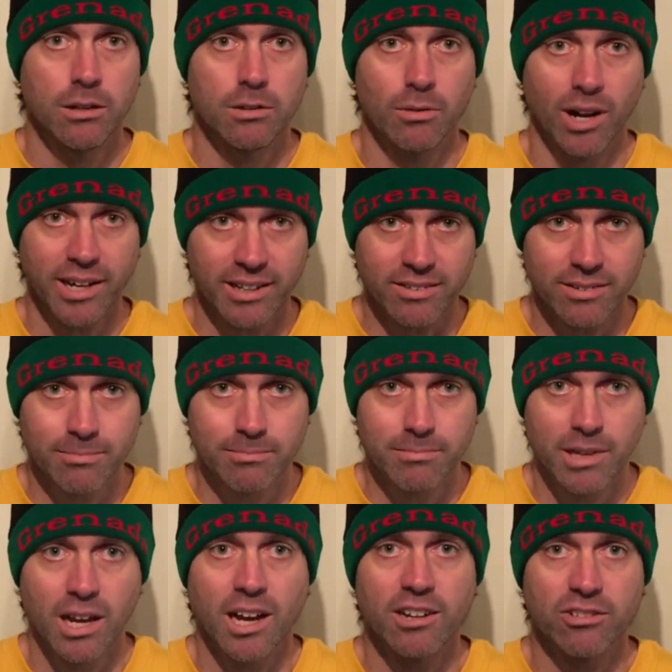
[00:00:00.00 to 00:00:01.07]
Right,
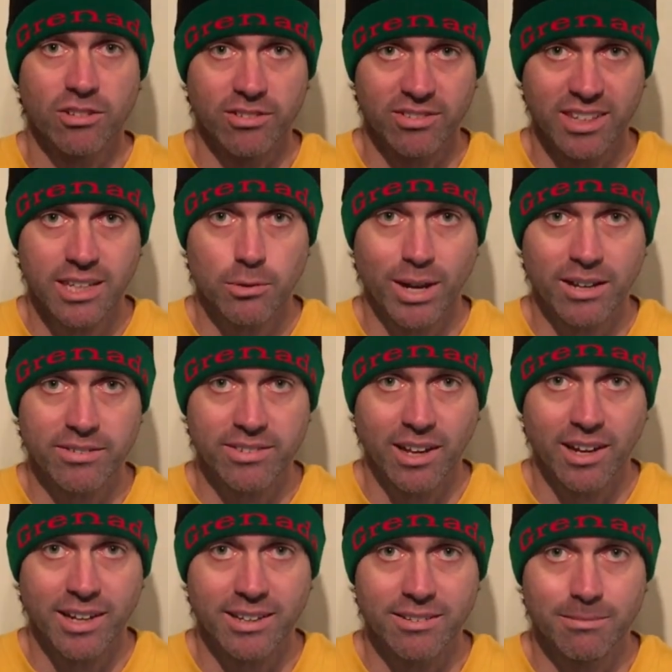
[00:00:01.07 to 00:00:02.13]
I shall see you
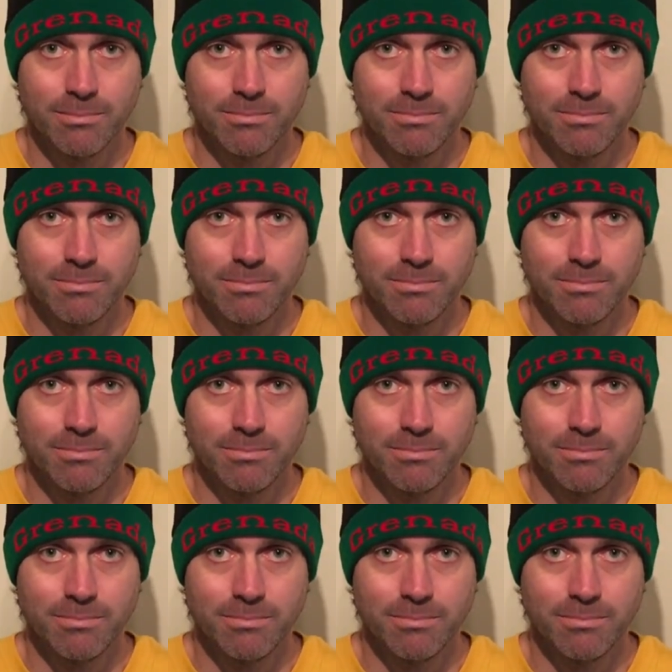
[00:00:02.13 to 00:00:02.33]
outside.